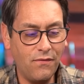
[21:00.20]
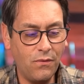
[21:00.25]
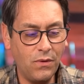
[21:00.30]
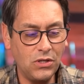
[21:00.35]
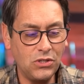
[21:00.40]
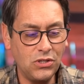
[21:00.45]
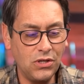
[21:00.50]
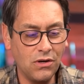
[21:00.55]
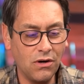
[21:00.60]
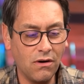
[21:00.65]

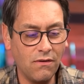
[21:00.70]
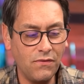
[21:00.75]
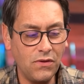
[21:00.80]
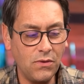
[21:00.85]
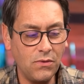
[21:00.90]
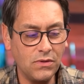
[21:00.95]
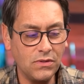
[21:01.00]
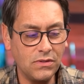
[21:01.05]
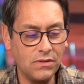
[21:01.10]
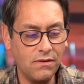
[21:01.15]
which in our
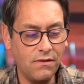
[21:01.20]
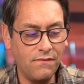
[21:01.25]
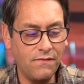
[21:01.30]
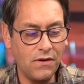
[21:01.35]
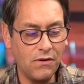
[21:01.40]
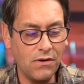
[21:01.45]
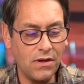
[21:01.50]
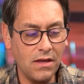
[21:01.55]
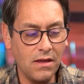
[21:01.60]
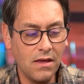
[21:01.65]
view is a
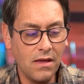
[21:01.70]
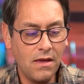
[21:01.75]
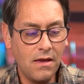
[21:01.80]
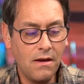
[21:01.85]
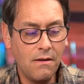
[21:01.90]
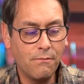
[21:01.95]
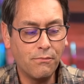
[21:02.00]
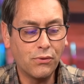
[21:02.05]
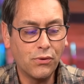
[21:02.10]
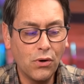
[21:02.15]
very
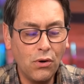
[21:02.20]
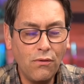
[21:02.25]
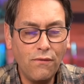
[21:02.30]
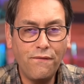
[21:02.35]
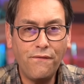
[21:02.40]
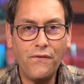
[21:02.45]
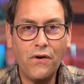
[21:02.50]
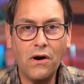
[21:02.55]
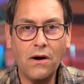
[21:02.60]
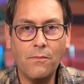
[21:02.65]

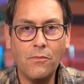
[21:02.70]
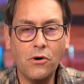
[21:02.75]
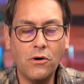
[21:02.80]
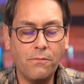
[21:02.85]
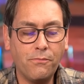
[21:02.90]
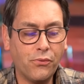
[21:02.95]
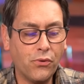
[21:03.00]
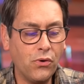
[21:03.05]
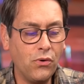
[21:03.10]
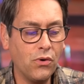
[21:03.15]
pro-farmer,
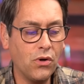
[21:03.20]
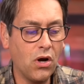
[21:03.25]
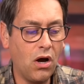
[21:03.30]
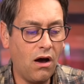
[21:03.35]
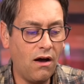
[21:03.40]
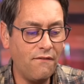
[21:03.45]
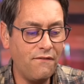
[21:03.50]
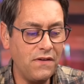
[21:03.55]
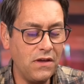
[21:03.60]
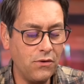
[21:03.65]

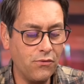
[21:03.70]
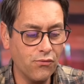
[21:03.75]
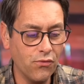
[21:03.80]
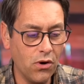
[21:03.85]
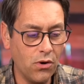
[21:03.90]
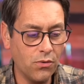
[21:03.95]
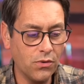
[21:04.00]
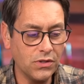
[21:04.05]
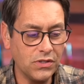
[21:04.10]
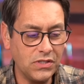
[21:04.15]
pro-coffee
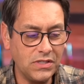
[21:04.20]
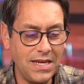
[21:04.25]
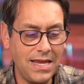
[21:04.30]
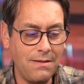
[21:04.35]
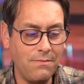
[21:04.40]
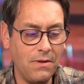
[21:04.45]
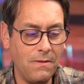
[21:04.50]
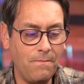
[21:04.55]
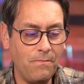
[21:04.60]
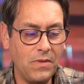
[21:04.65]
grower
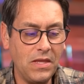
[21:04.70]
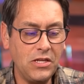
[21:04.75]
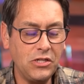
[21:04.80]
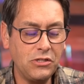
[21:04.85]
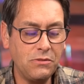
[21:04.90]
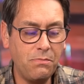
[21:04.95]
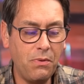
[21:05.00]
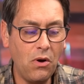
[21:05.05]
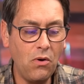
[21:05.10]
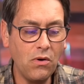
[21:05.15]
statement. He
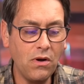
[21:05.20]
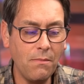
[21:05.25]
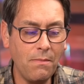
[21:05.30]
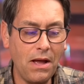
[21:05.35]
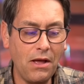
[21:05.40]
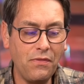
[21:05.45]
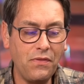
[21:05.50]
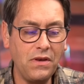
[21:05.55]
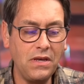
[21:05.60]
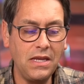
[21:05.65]
spoke
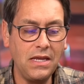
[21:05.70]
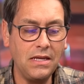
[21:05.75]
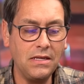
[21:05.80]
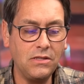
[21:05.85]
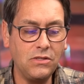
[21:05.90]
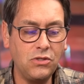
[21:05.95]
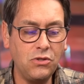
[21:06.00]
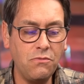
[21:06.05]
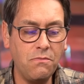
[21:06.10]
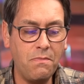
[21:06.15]
about the
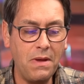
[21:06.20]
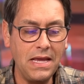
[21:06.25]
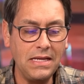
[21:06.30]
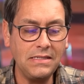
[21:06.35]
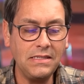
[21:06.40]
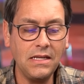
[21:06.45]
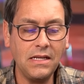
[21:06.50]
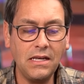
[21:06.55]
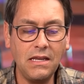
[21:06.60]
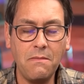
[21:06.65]
need to
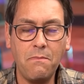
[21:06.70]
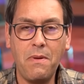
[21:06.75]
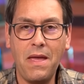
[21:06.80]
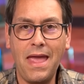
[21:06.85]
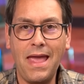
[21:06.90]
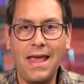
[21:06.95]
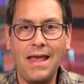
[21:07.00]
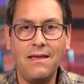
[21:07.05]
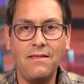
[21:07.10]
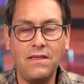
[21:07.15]
basically
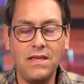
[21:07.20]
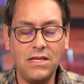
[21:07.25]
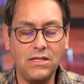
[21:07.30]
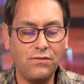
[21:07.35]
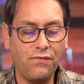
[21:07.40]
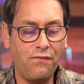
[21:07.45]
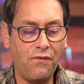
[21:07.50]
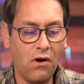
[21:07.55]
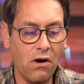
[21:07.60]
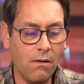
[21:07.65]
pay these
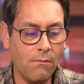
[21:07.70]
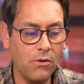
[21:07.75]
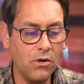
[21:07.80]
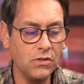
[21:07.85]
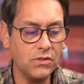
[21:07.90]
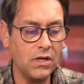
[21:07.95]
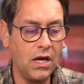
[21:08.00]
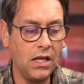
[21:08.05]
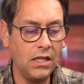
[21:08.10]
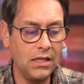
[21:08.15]

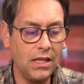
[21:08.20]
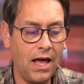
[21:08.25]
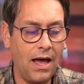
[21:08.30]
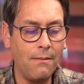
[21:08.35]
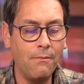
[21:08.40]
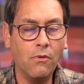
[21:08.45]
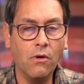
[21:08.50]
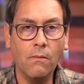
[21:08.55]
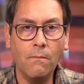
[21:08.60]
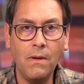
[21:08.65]
farmers a
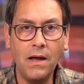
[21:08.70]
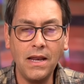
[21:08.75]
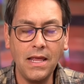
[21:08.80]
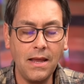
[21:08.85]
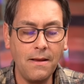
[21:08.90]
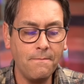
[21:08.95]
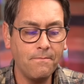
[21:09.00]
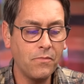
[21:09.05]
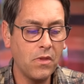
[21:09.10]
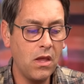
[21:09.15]
lot more
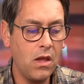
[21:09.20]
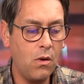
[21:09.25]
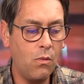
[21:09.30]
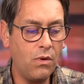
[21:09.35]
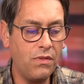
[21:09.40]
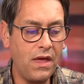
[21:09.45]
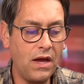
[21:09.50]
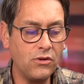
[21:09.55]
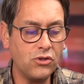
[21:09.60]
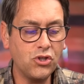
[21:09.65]
money
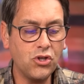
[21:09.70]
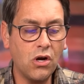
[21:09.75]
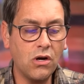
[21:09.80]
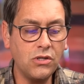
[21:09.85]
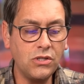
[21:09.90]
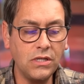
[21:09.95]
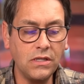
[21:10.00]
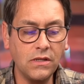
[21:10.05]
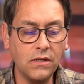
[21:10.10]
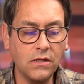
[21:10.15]
without
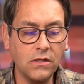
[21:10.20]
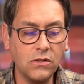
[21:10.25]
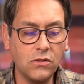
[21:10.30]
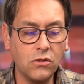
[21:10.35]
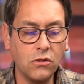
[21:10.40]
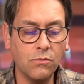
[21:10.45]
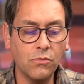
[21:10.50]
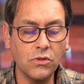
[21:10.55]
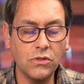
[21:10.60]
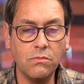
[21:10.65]
charging the
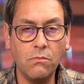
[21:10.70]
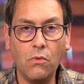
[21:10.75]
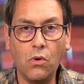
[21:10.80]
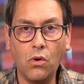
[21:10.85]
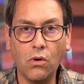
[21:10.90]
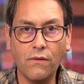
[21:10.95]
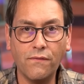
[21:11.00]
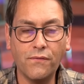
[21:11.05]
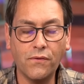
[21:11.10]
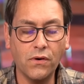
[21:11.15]
consumers
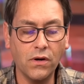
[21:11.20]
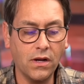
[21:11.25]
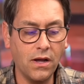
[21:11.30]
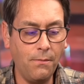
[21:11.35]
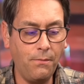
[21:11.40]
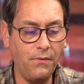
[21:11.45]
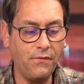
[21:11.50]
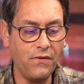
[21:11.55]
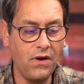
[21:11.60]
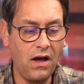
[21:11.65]
more for a
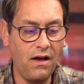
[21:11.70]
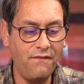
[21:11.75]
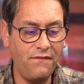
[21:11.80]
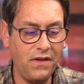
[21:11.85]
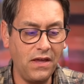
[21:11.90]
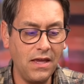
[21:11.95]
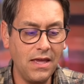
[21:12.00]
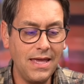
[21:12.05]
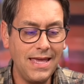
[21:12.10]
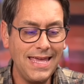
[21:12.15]
cup of
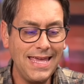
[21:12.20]
coffee.